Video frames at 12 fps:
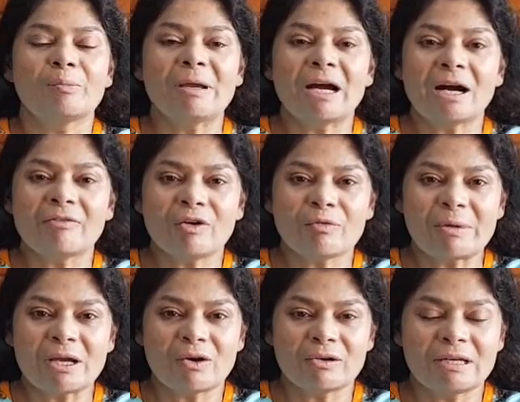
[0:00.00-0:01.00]
behalf of
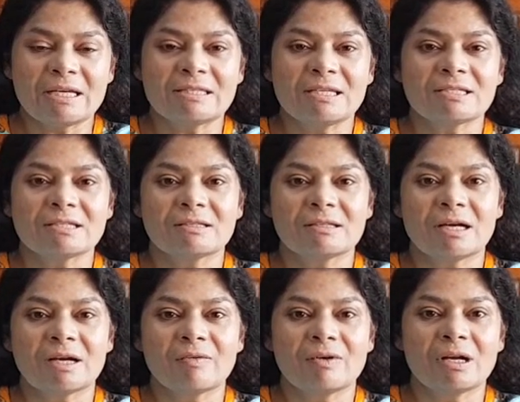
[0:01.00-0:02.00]
my organization,
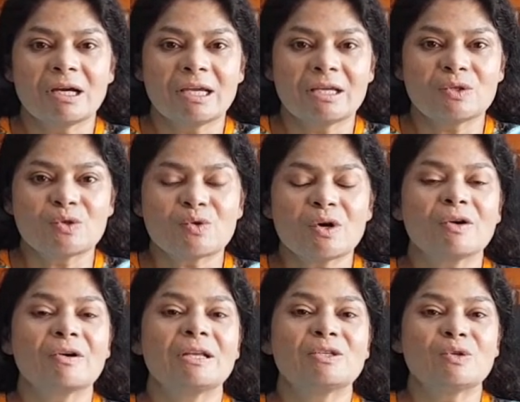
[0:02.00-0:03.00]
I would like to
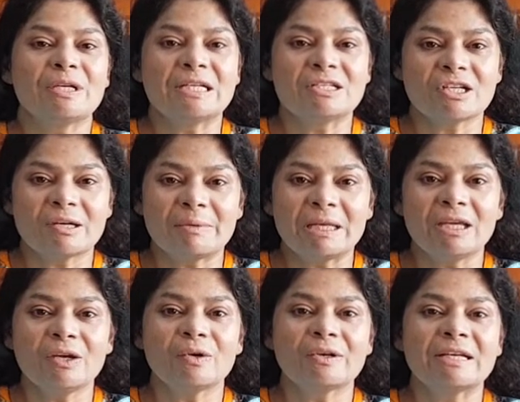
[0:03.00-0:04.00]
congratulate
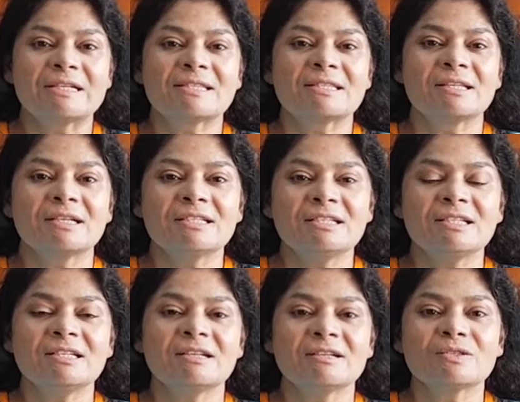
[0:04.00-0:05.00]
Germany on its 30
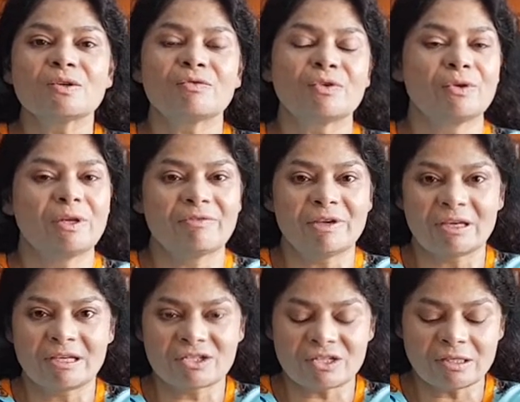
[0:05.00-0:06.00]
years of
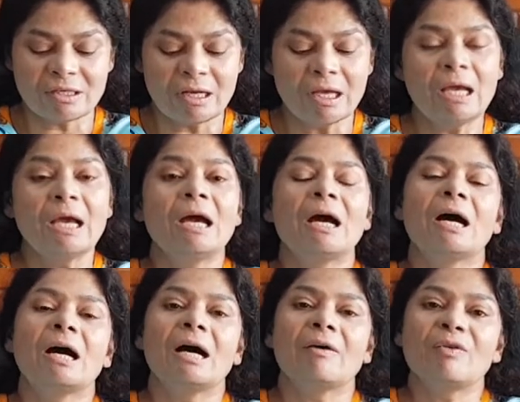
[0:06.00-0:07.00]
unification.
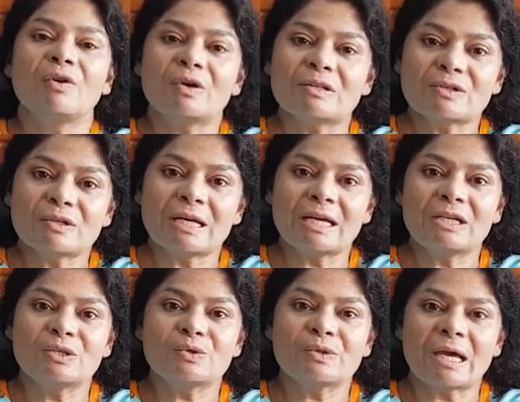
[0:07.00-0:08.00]
I would also
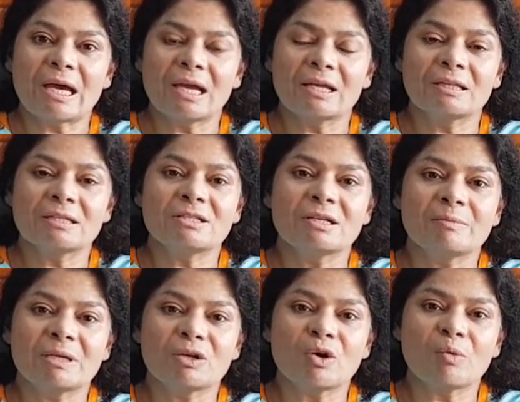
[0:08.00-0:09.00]
like to thank the
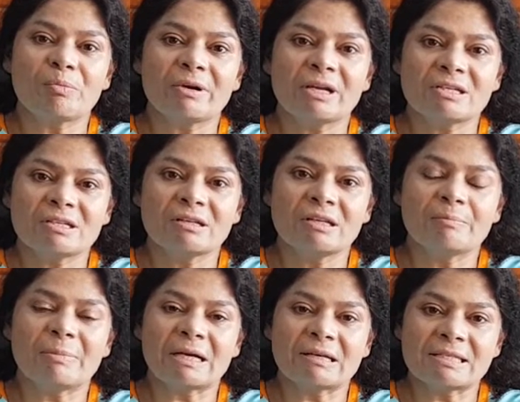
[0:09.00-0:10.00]
German cooperation
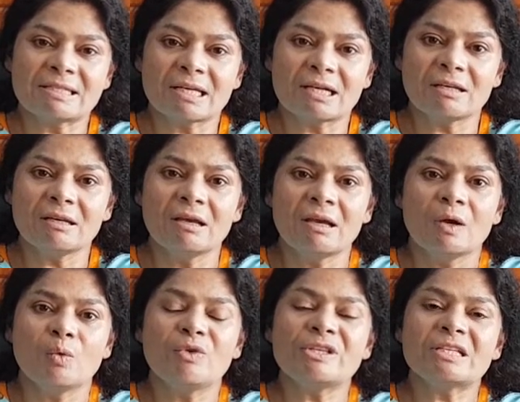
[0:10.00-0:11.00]
in Pakistan,
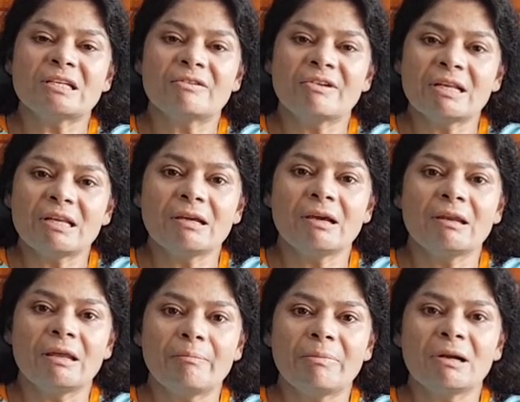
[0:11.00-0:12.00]
which really
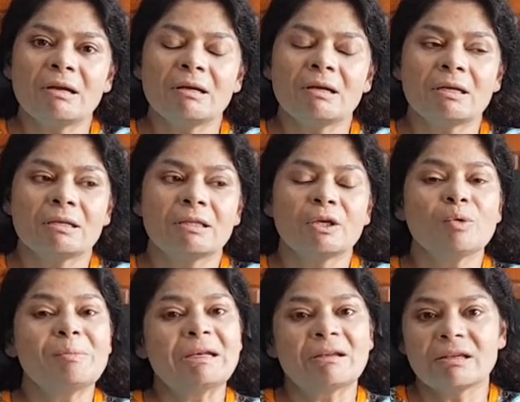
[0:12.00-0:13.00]
enabled the
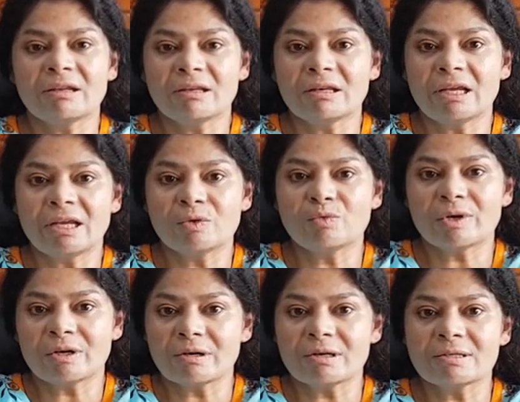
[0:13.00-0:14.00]
humanitarian aid
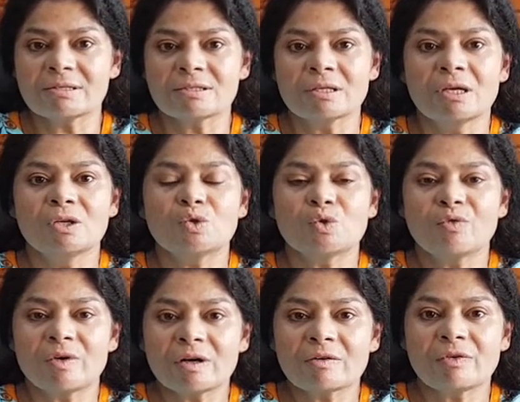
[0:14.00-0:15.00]
workers to
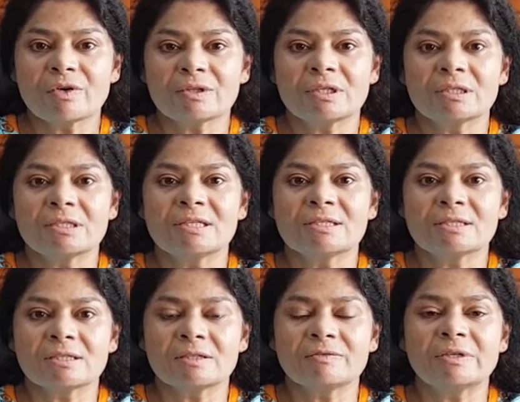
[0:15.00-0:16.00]
work for the
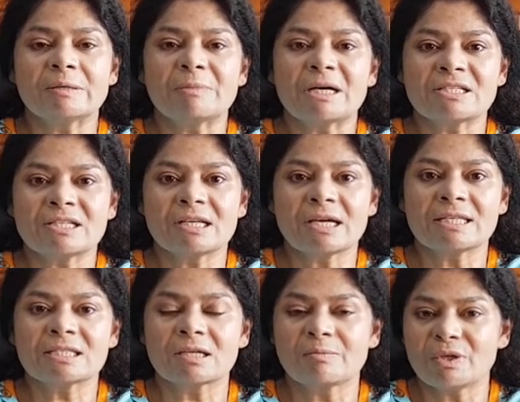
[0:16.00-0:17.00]
deserved and
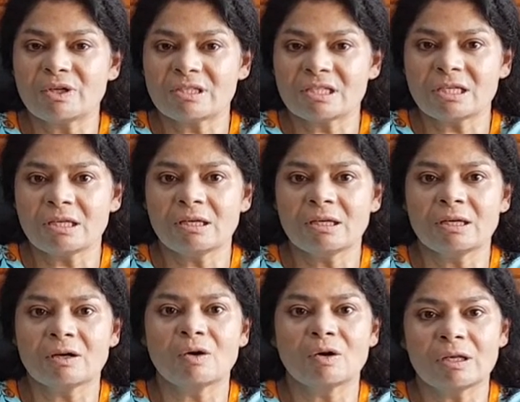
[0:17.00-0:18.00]
marginalized community
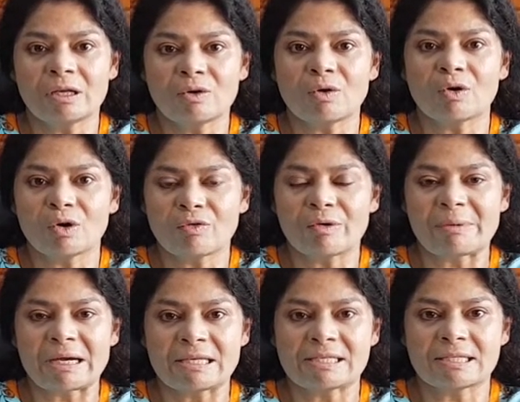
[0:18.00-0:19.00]
all over
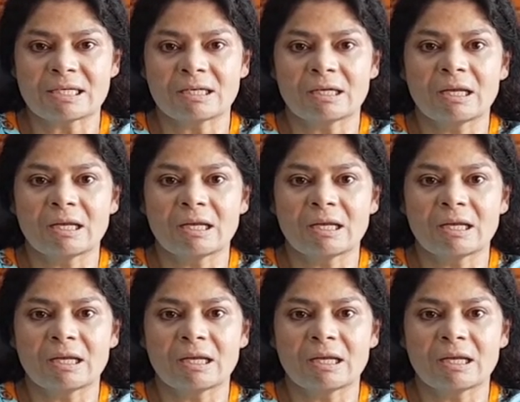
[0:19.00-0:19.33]
Pakistan.